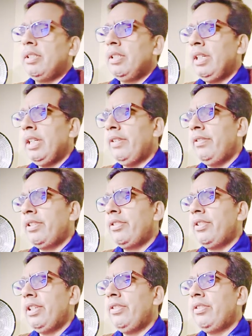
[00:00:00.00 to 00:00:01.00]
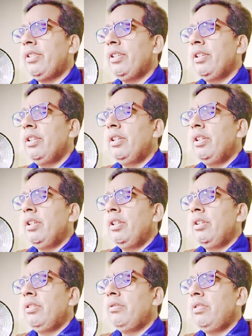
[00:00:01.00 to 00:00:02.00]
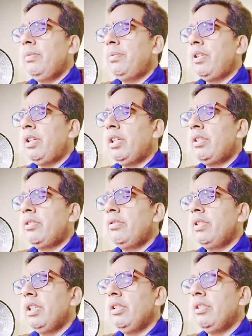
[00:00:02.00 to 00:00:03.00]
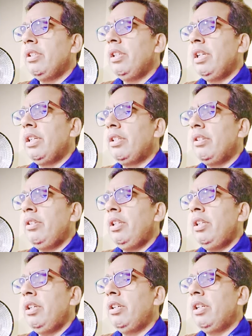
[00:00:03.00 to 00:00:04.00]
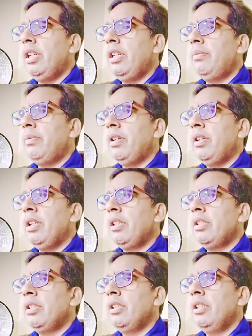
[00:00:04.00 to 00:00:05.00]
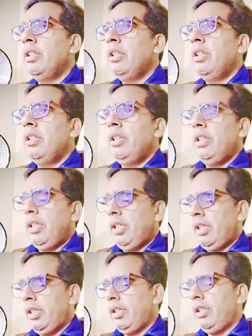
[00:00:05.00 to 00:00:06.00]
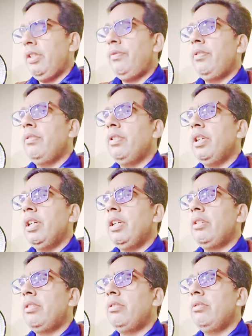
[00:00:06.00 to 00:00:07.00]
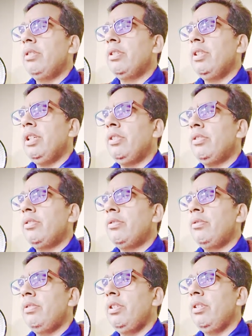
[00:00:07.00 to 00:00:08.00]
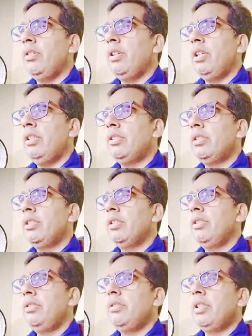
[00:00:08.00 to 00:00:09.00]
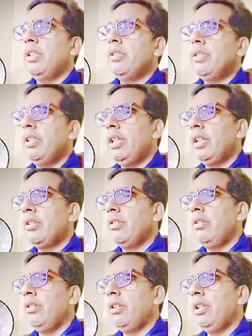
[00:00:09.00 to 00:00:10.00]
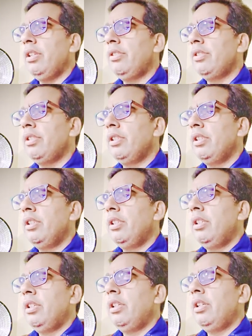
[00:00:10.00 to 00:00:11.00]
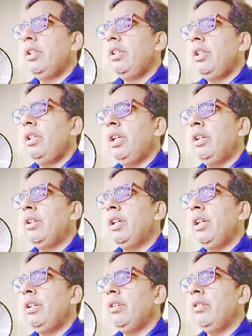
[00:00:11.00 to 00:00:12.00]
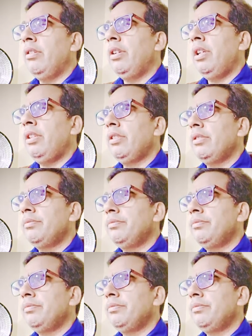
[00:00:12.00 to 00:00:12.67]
have access to the products, you can select read and write products. And if you like to access to the orders, you can select orders, read and write orders.